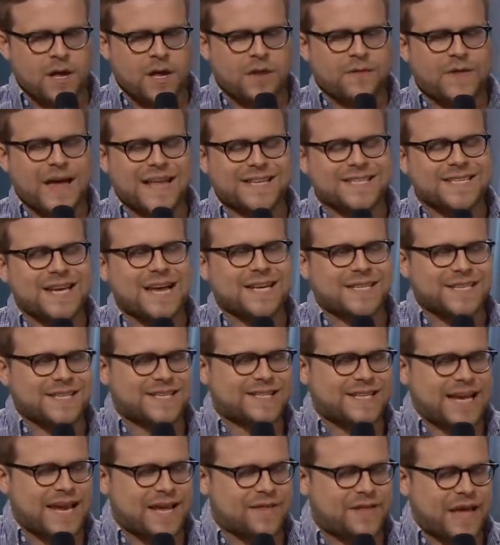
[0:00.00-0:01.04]
that's not to
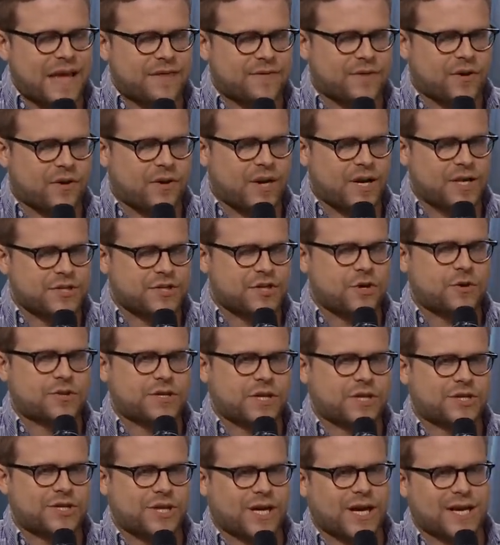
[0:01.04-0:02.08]
say that there is no
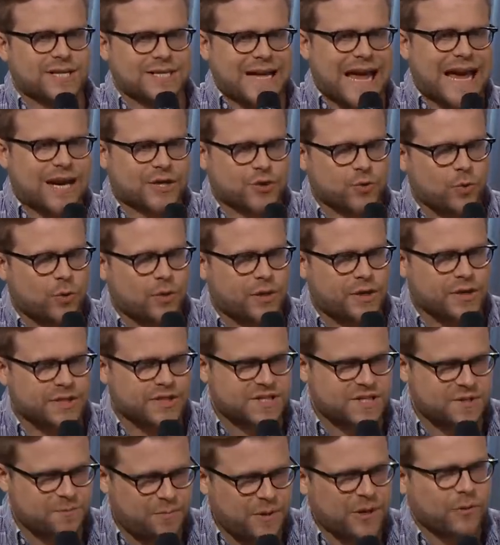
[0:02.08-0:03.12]
such thing as actual
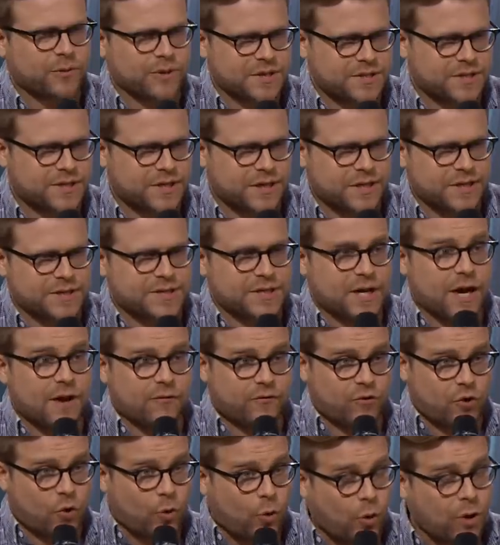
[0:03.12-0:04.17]
conspiracies.
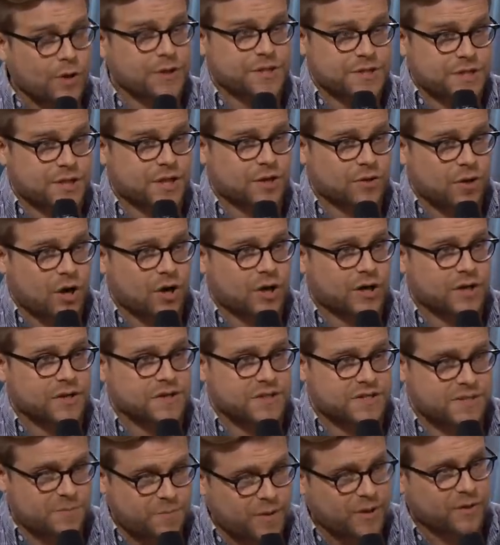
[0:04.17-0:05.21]
Of course there are
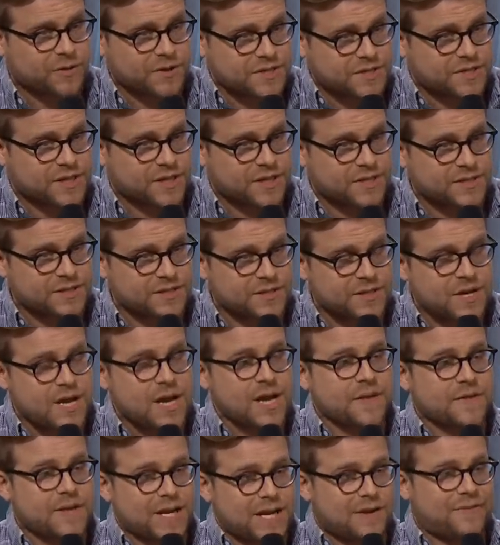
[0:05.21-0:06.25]
conspiracies
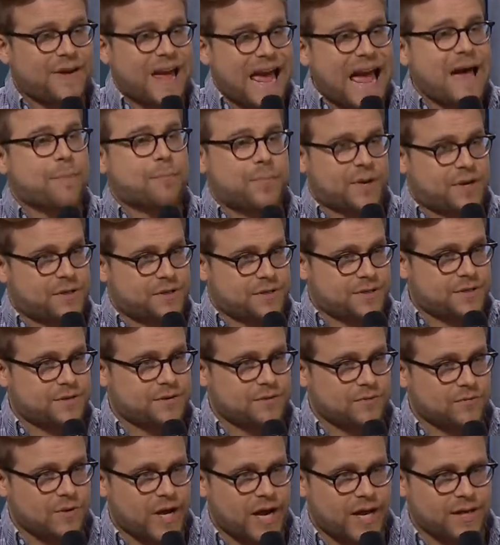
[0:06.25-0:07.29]
that have happened.
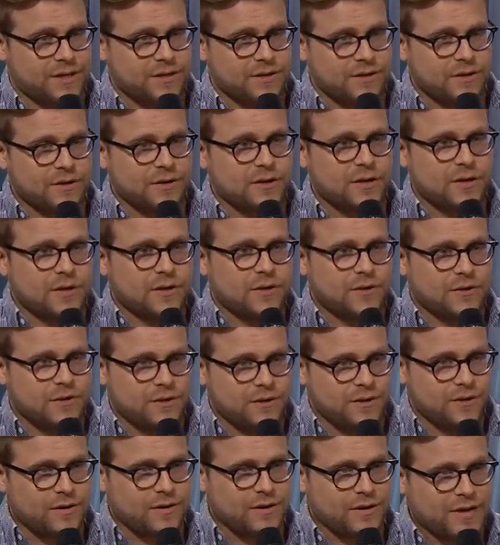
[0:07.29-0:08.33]
Or right? are happening
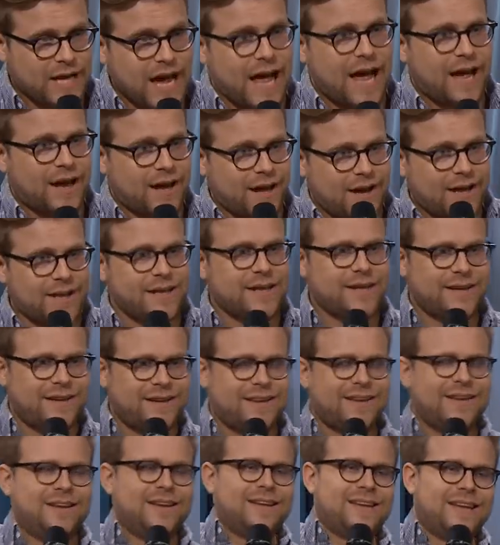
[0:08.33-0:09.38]
currently, right yeah. now, in this
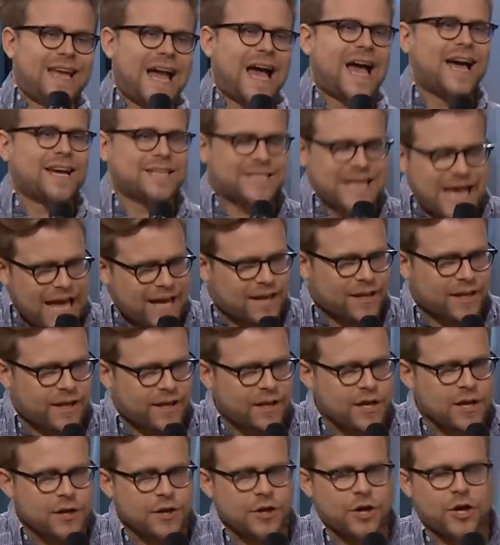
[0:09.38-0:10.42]
minute. Yeah, exactly.
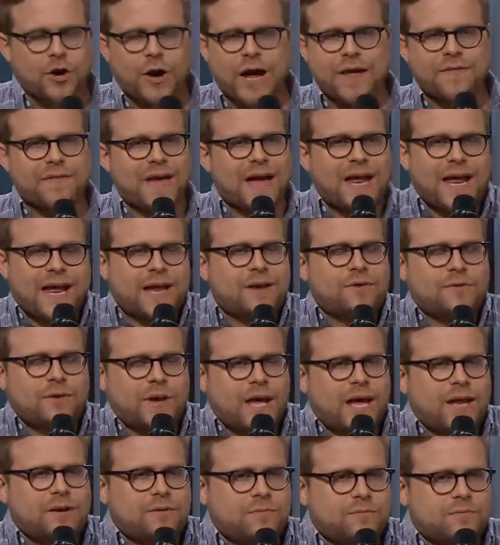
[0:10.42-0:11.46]
You know, and, that, and,
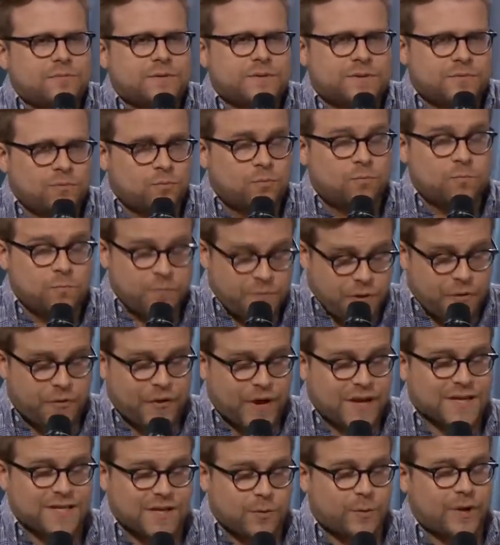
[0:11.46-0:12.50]
and the
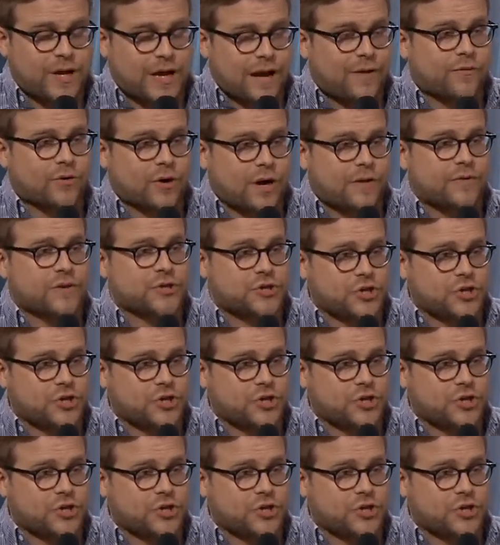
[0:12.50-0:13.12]
things that we cover on the